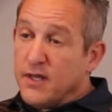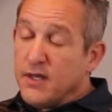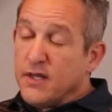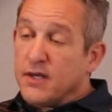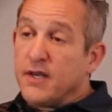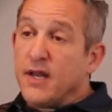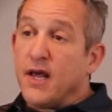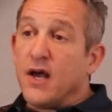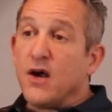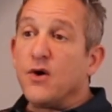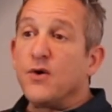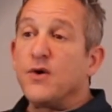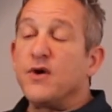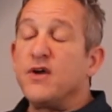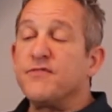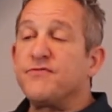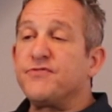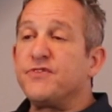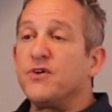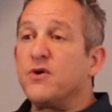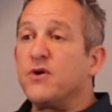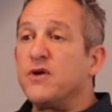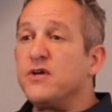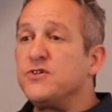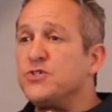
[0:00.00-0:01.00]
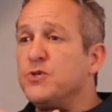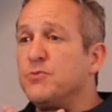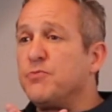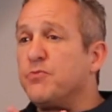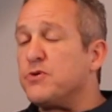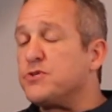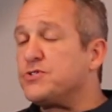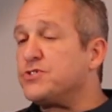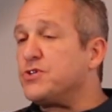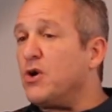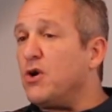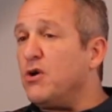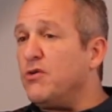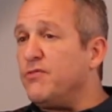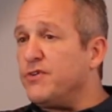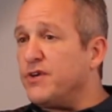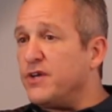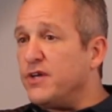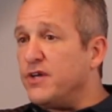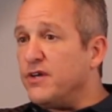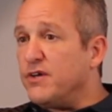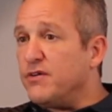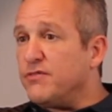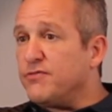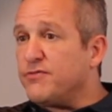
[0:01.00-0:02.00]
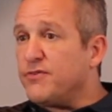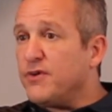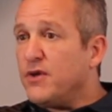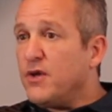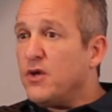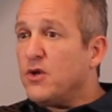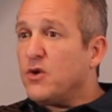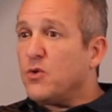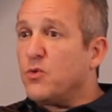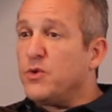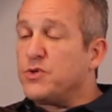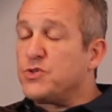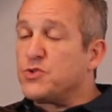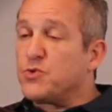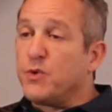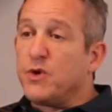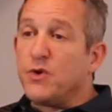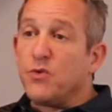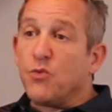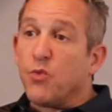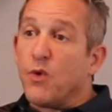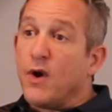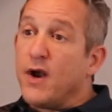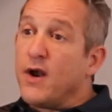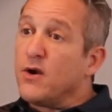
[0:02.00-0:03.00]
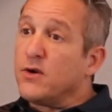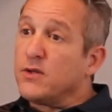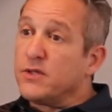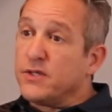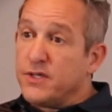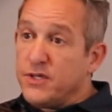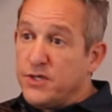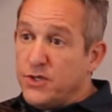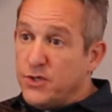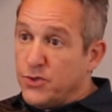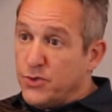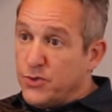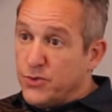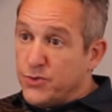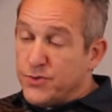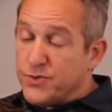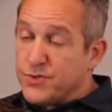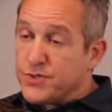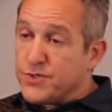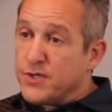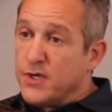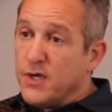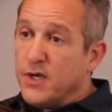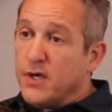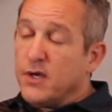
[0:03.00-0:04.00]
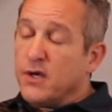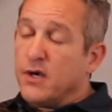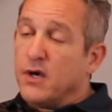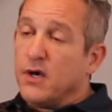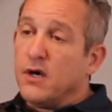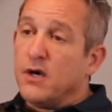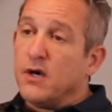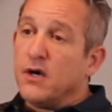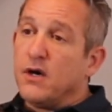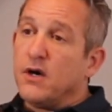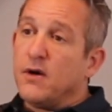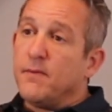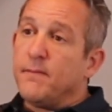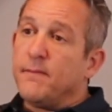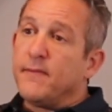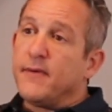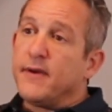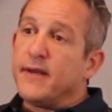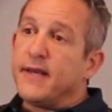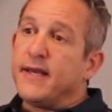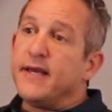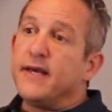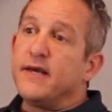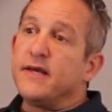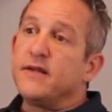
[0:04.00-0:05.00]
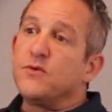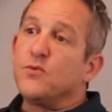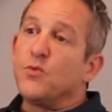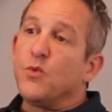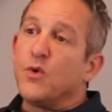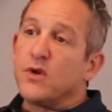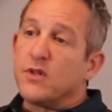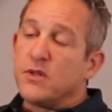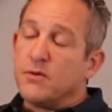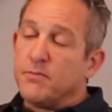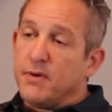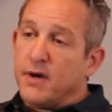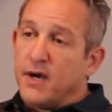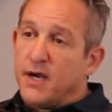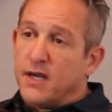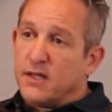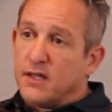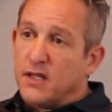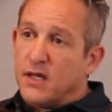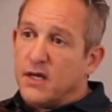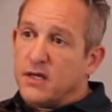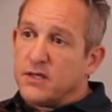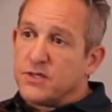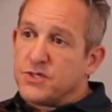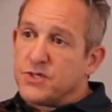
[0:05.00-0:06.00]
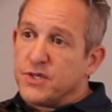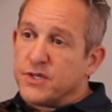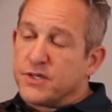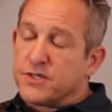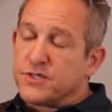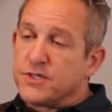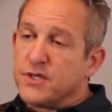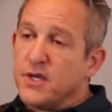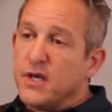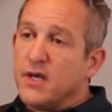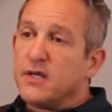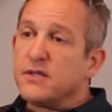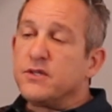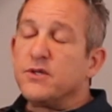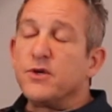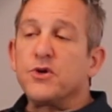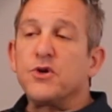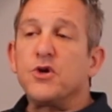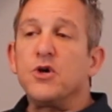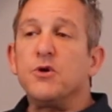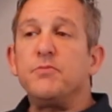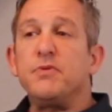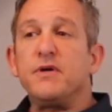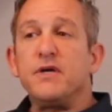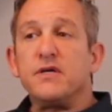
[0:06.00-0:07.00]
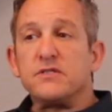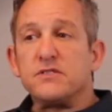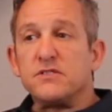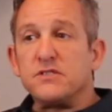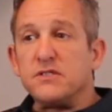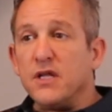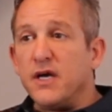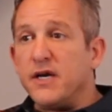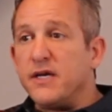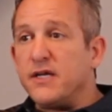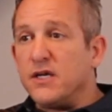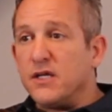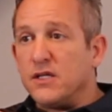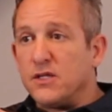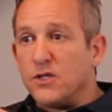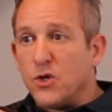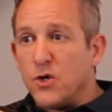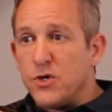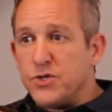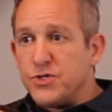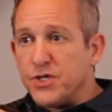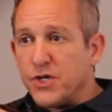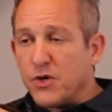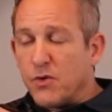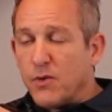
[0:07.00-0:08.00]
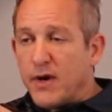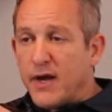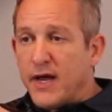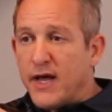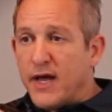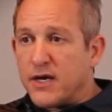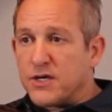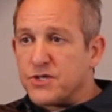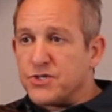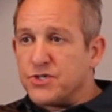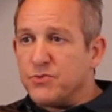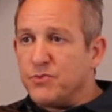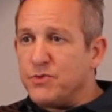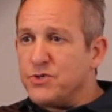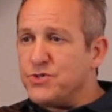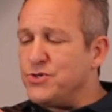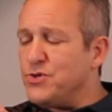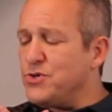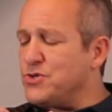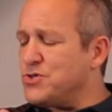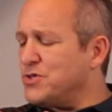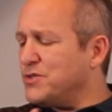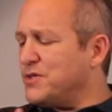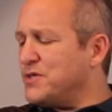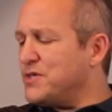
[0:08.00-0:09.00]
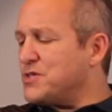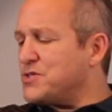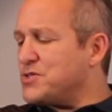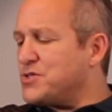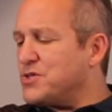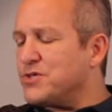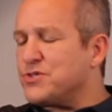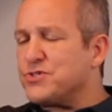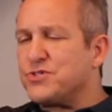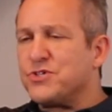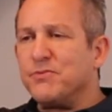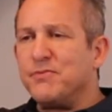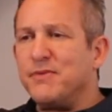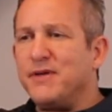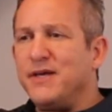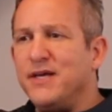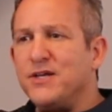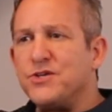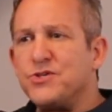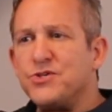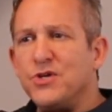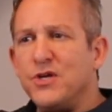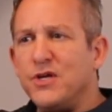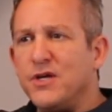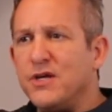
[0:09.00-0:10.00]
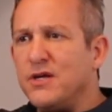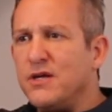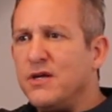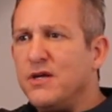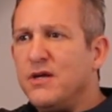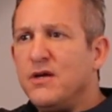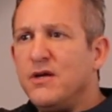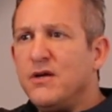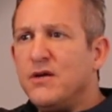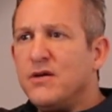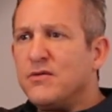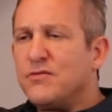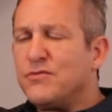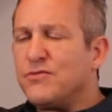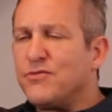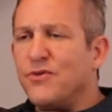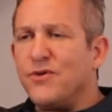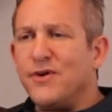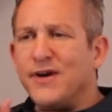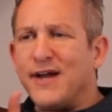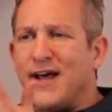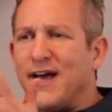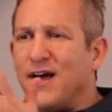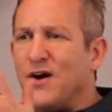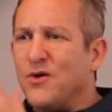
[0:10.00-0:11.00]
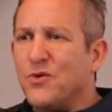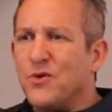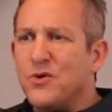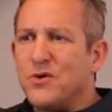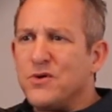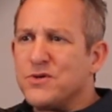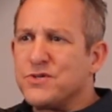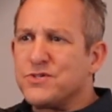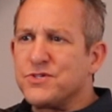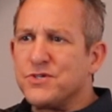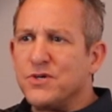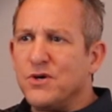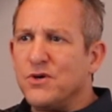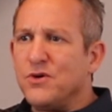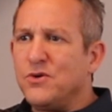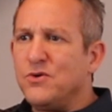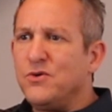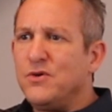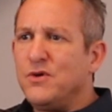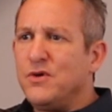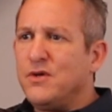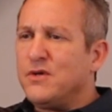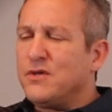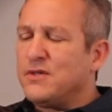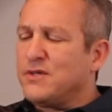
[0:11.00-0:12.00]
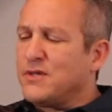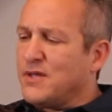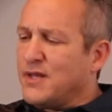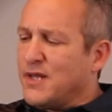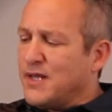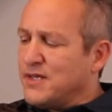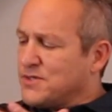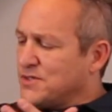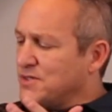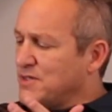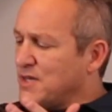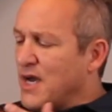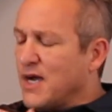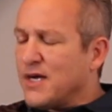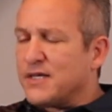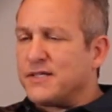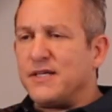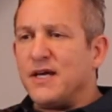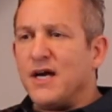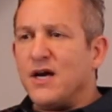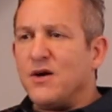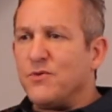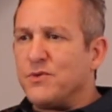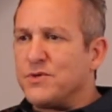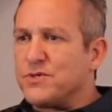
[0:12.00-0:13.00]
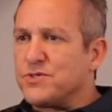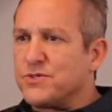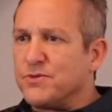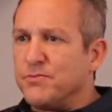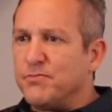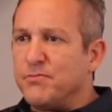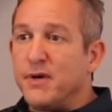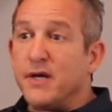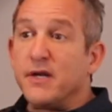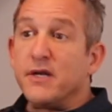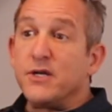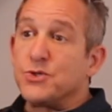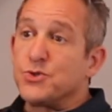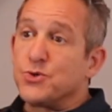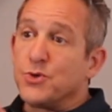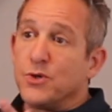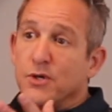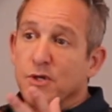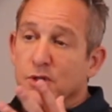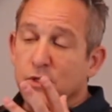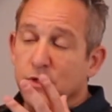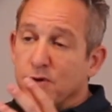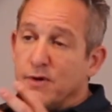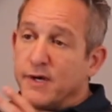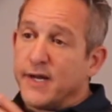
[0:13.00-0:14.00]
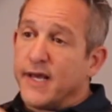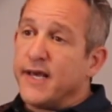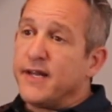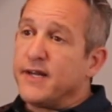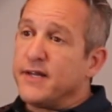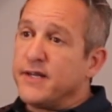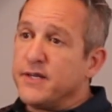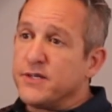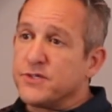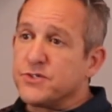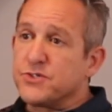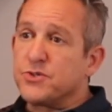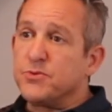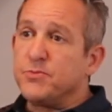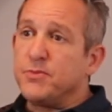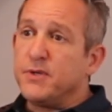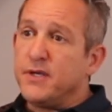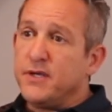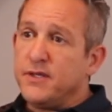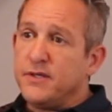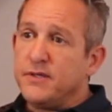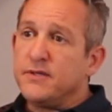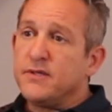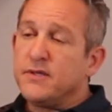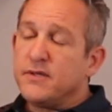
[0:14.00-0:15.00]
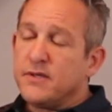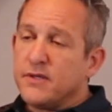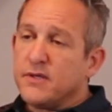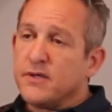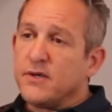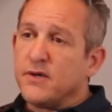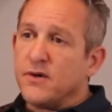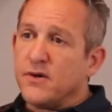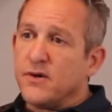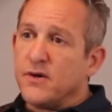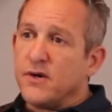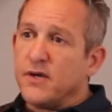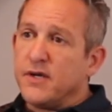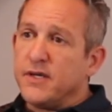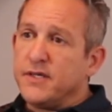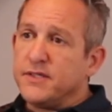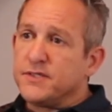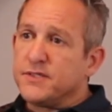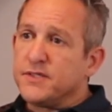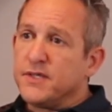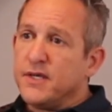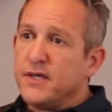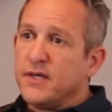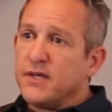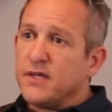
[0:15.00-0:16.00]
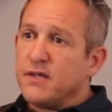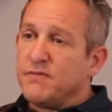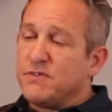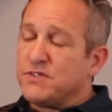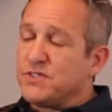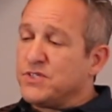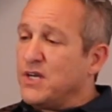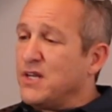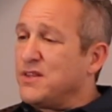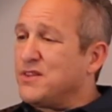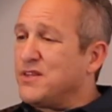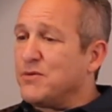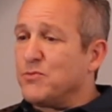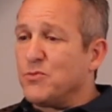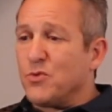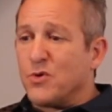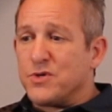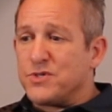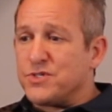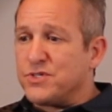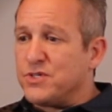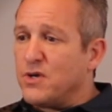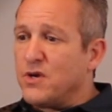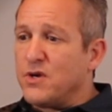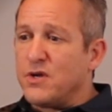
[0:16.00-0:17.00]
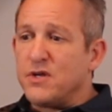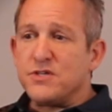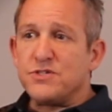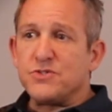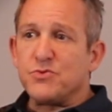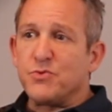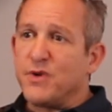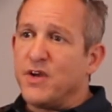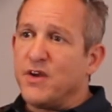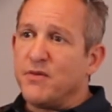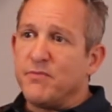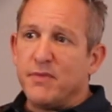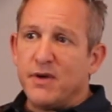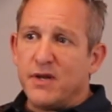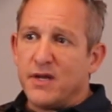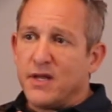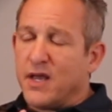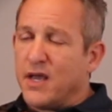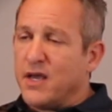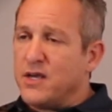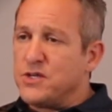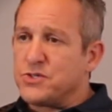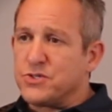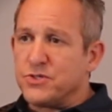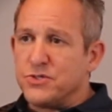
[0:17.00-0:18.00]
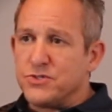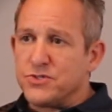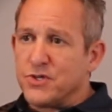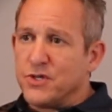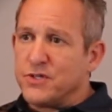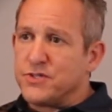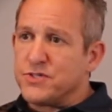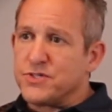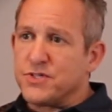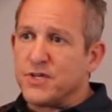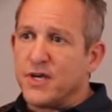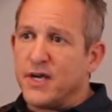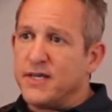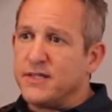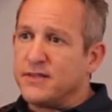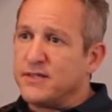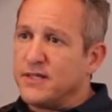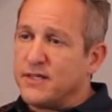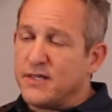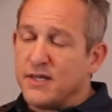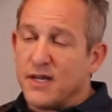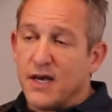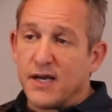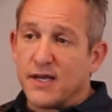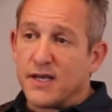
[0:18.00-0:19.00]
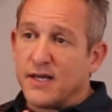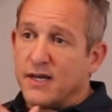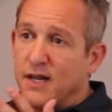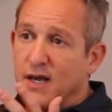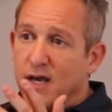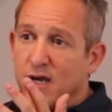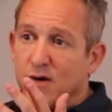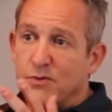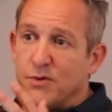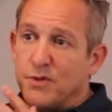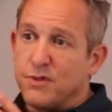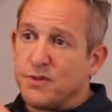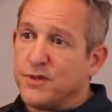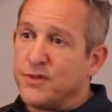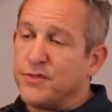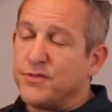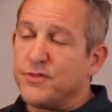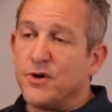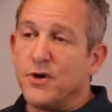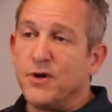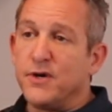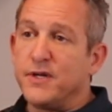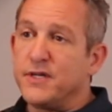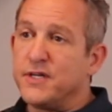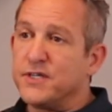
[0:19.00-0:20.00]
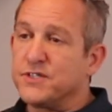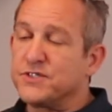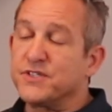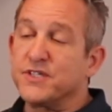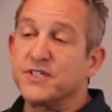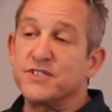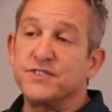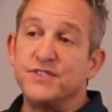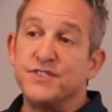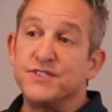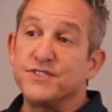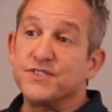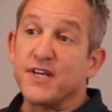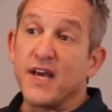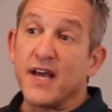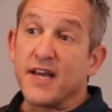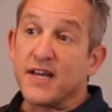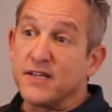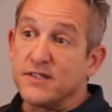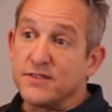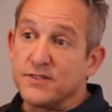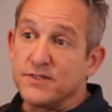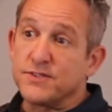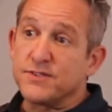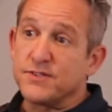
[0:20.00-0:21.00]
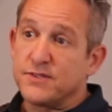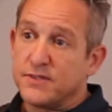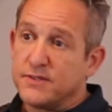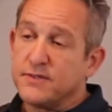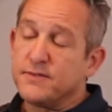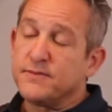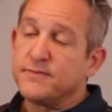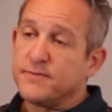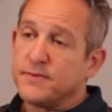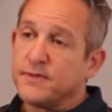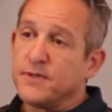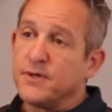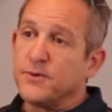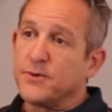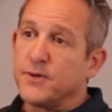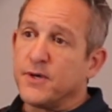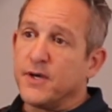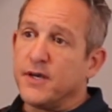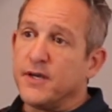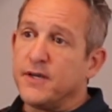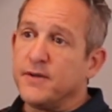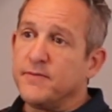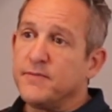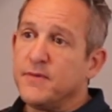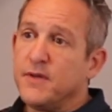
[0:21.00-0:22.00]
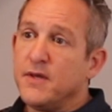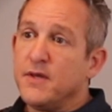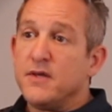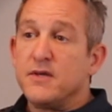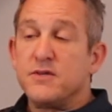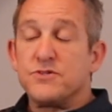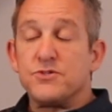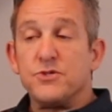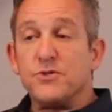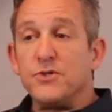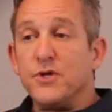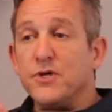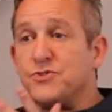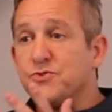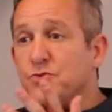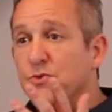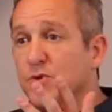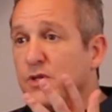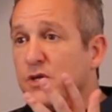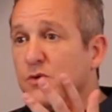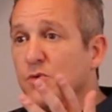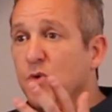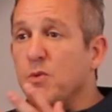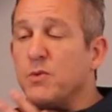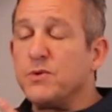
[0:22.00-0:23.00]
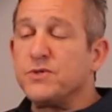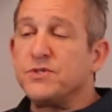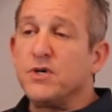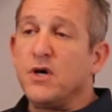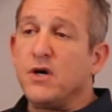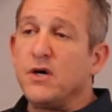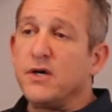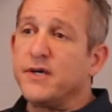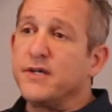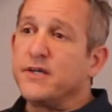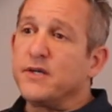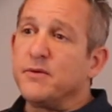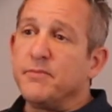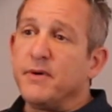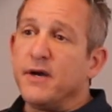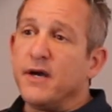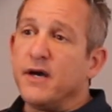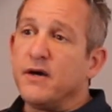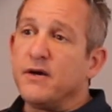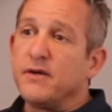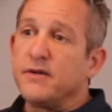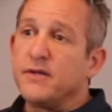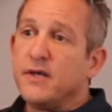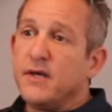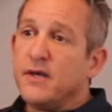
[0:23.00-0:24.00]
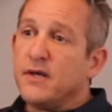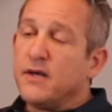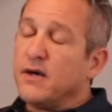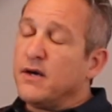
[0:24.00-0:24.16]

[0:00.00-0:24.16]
Now, if there is a preservative, which we rarely use, in one of the biologics, there could be a slight allergic reaction, which usually is just some itching for an hour or so. It gets knocked out with some Benadryl or an antihistamine, all right? If it's anything more serious, we have medications on site that knock it out within 30 to 60 seconds, okay? So that's really what we're talking about.